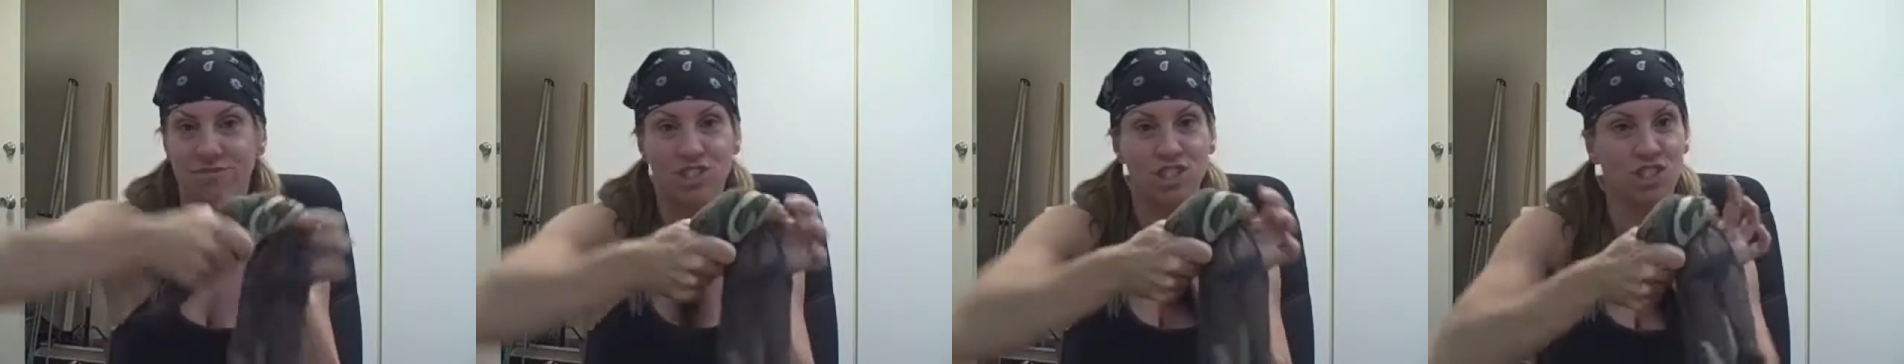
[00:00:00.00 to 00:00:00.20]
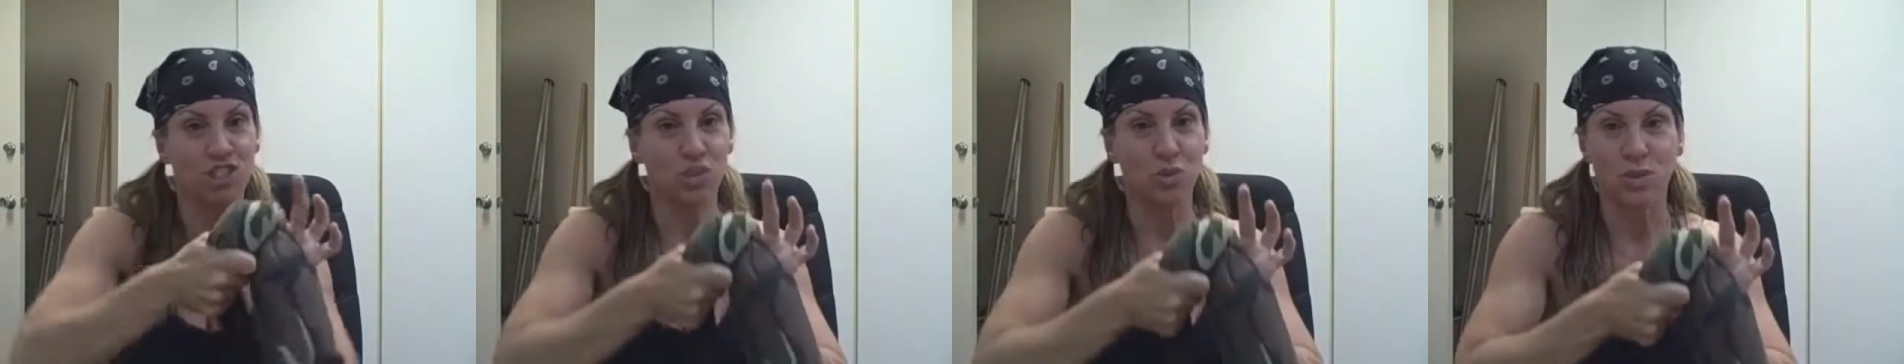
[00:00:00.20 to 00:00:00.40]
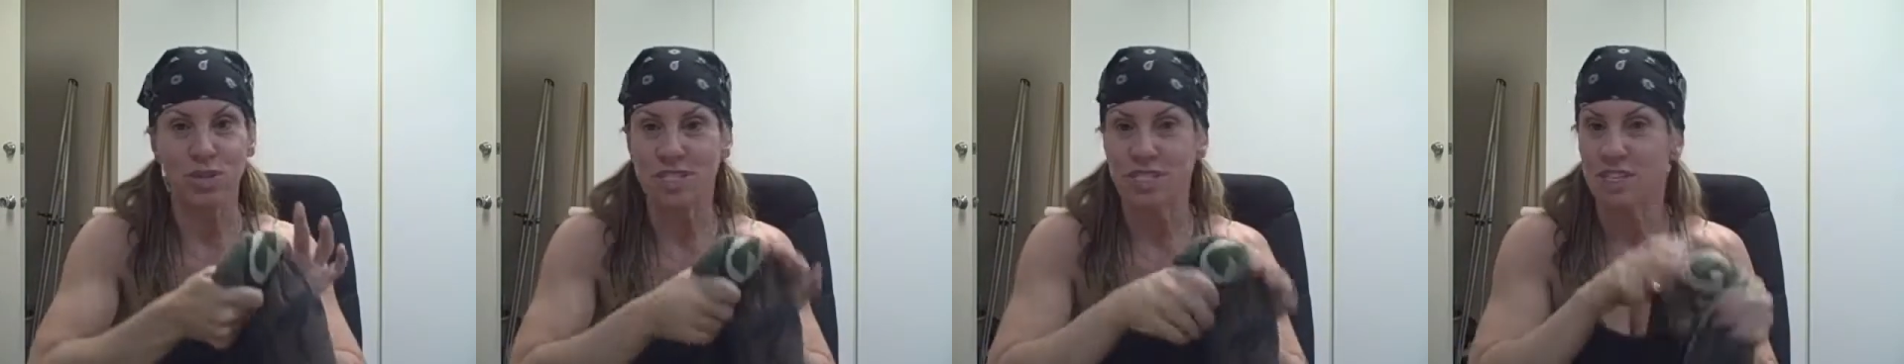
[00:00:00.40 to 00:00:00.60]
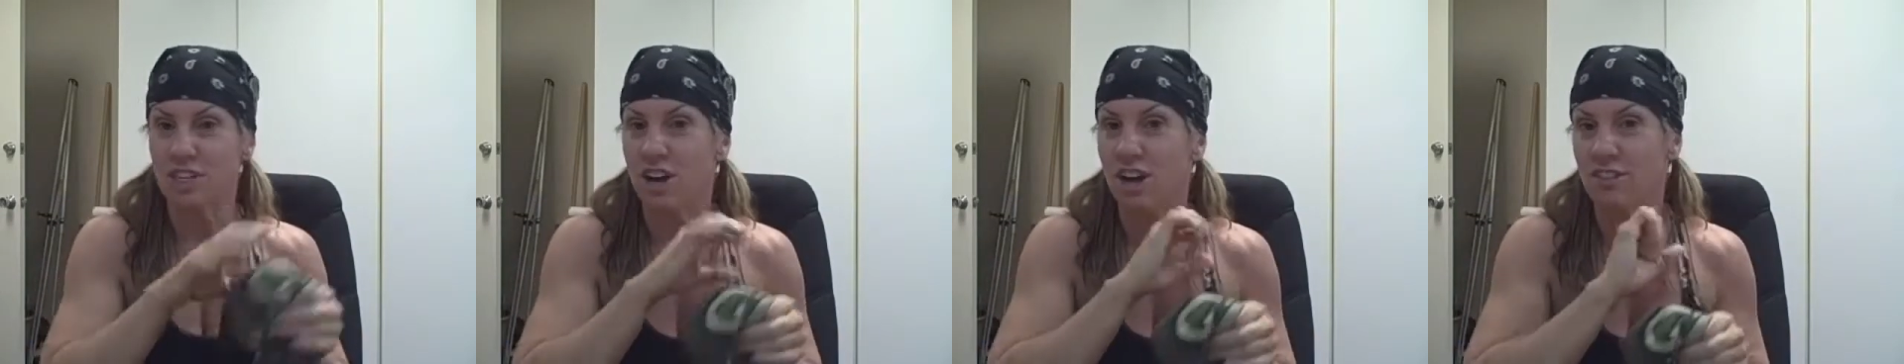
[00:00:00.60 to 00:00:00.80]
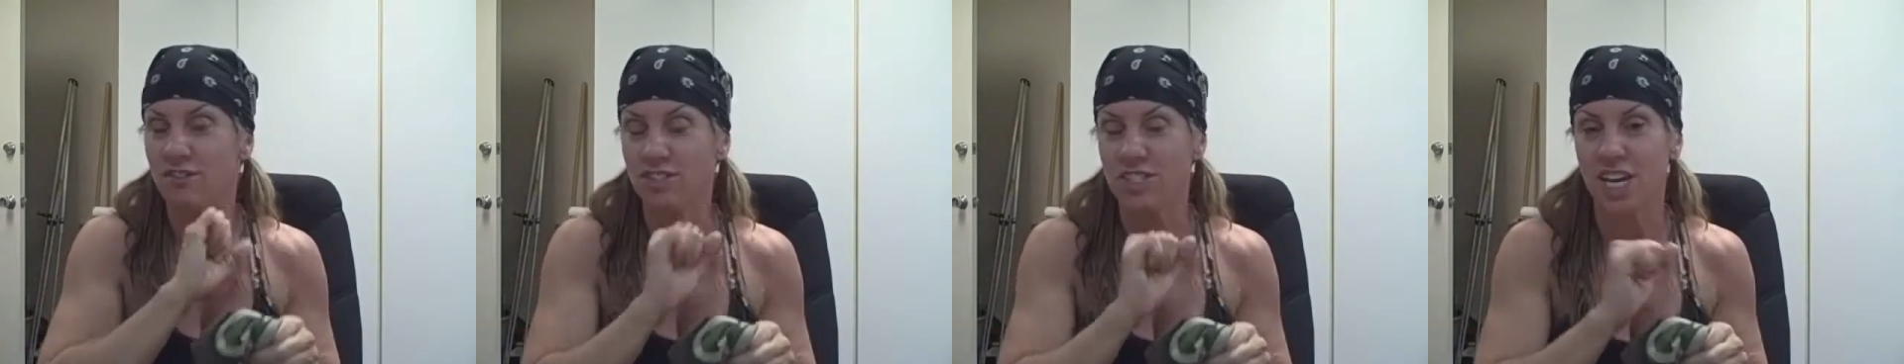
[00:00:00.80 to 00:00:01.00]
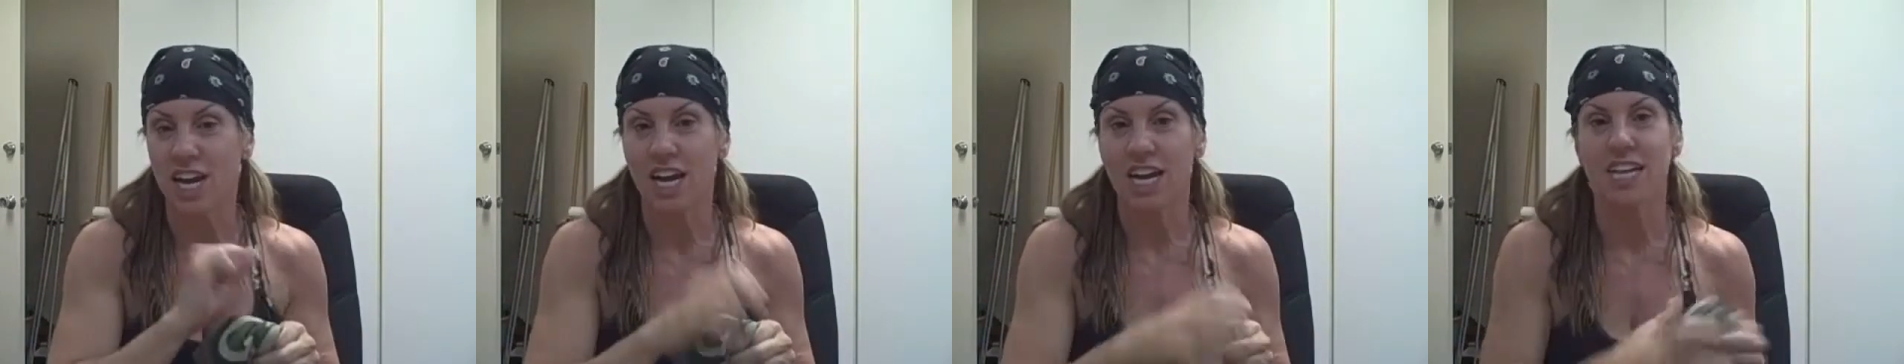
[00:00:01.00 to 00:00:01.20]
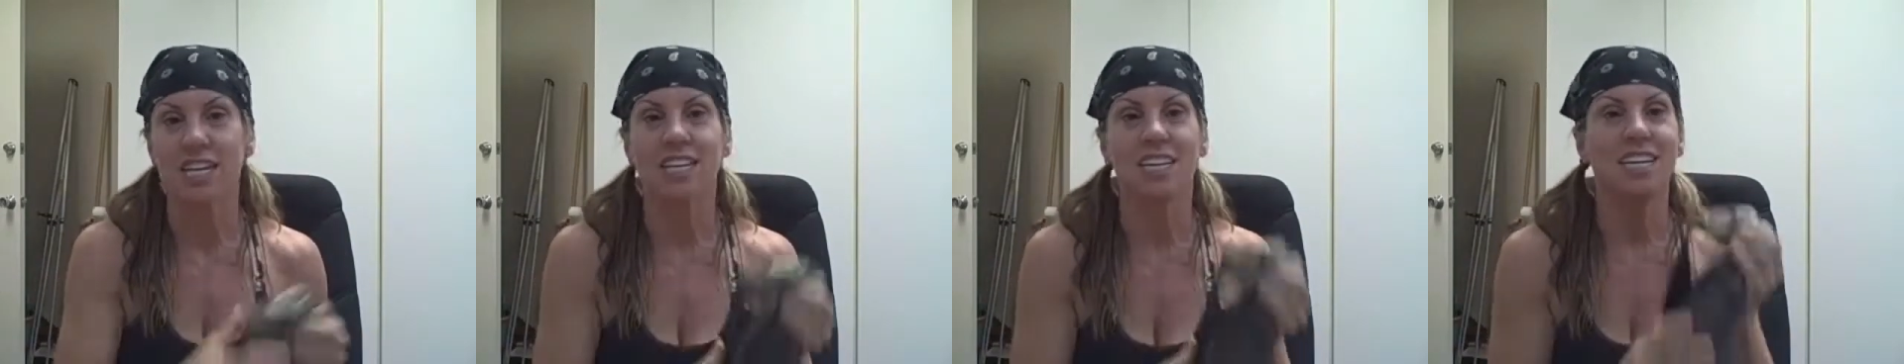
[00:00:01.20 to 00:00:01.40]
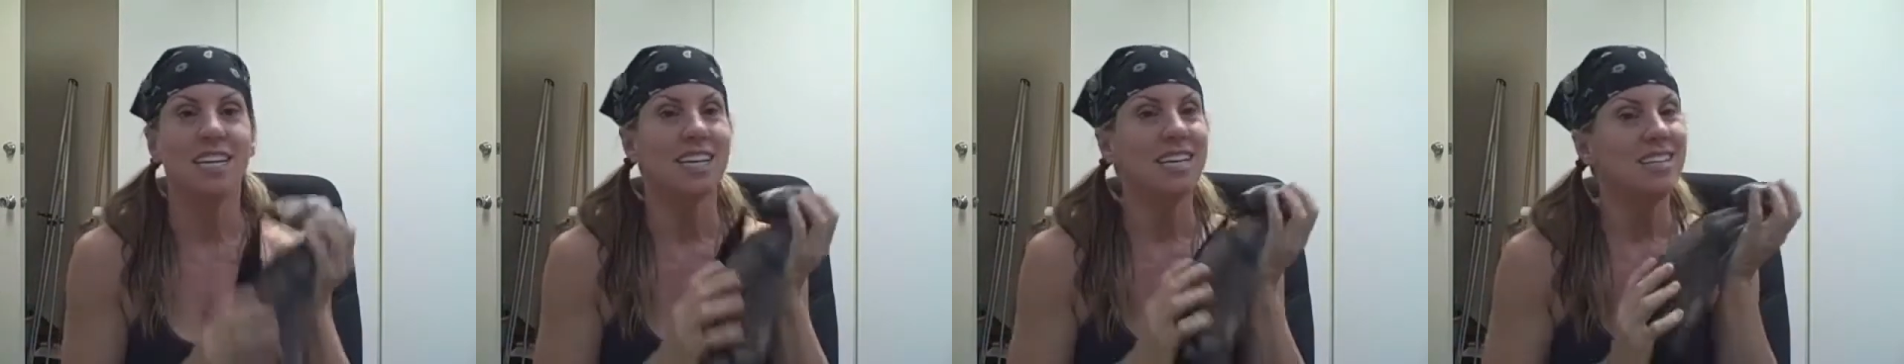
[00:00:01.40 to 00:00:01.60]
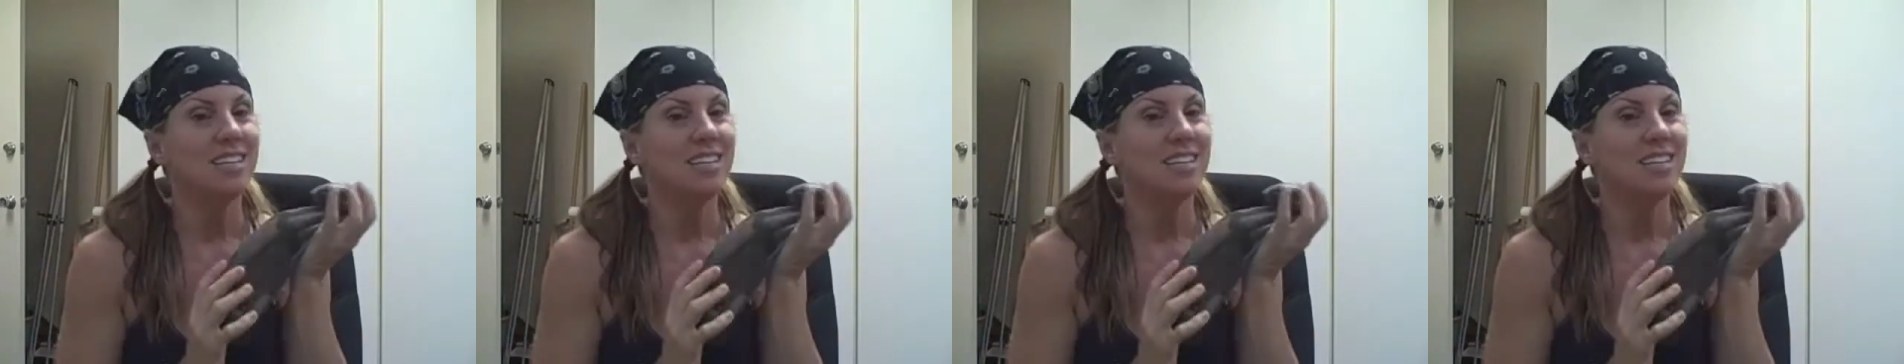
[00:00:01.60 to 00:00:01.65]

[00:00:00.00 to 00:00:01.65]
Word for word: Just twist it off, tie it.